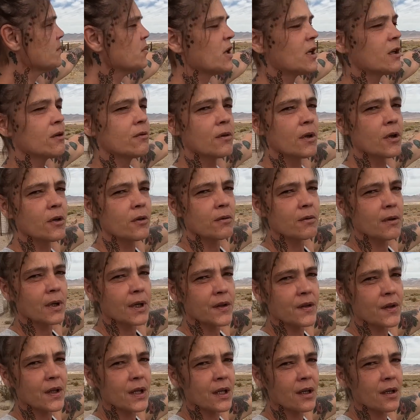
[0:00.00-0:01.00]
main road
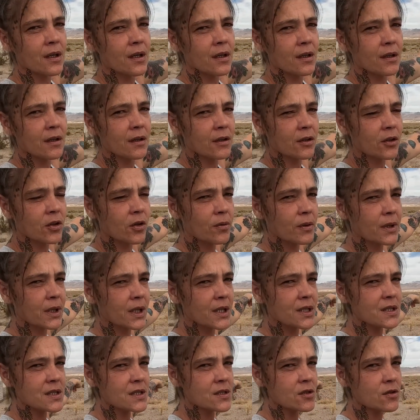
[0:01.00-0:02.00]
right there going
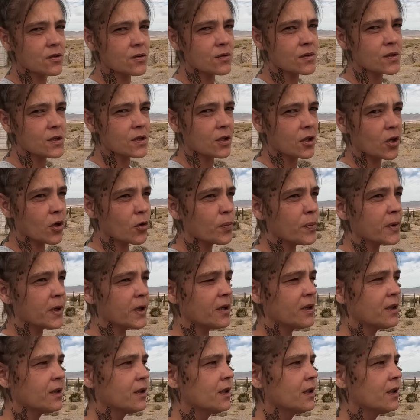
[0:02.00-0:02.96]
into Tik-Tok.